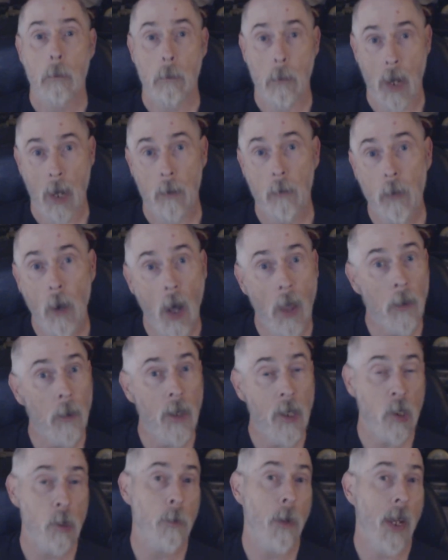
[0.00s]
My
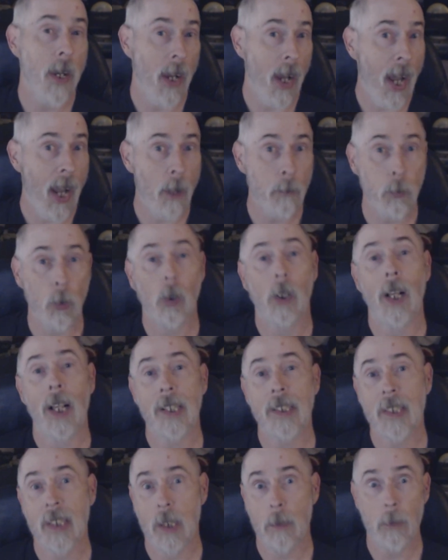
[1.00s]
father has been a
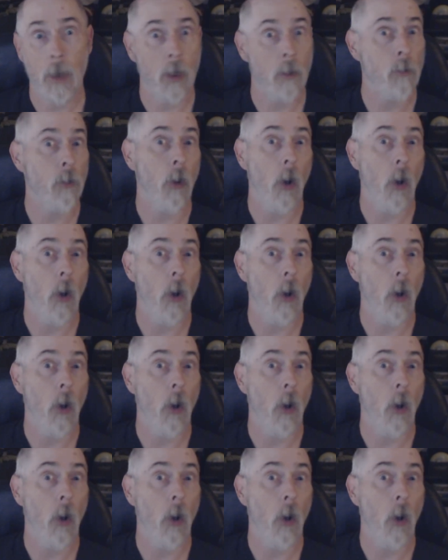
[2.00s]
hypoglycemic